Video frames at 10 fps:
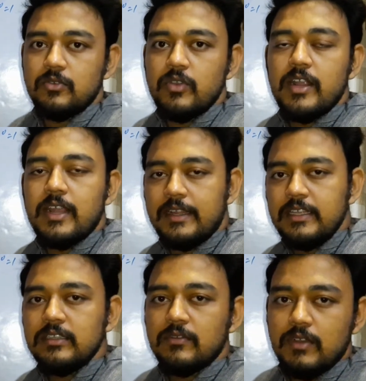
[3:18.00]
We are
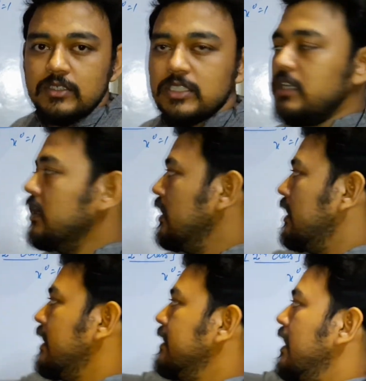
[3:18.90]
writing the function
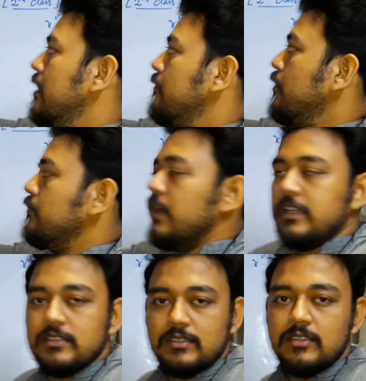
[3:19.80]
like f of
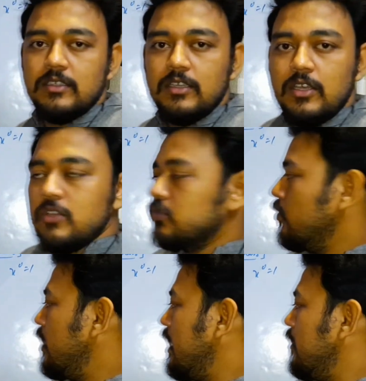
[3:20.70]
x.
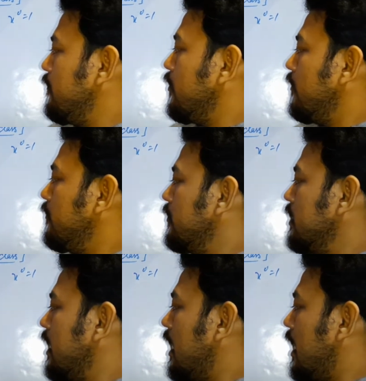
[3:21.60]
So f of
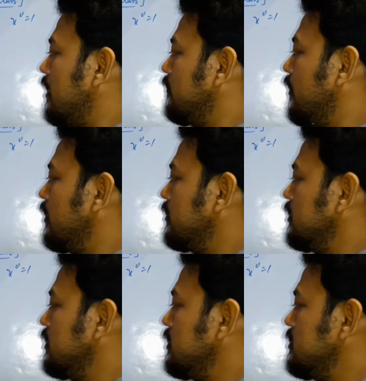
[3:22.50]
alpha
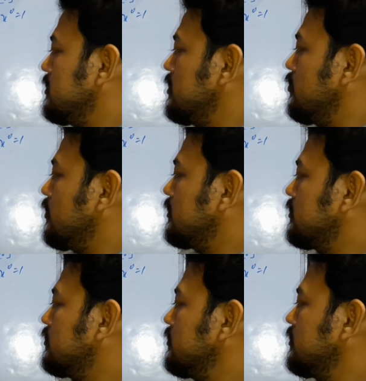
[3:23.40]
is
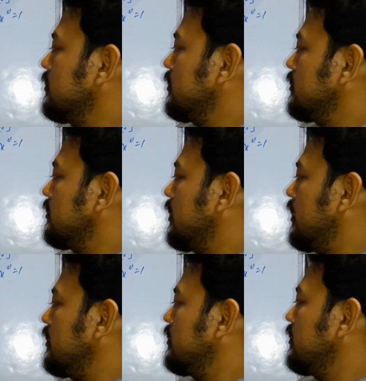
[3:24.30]
equals to
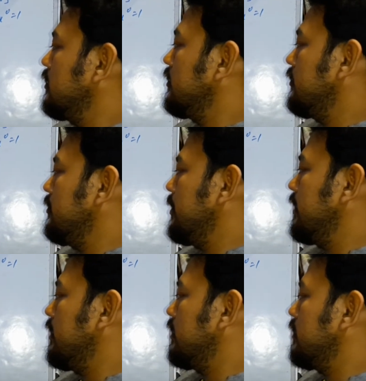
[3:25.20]
the
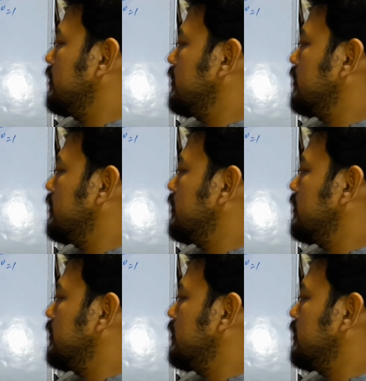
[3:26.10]
remainder.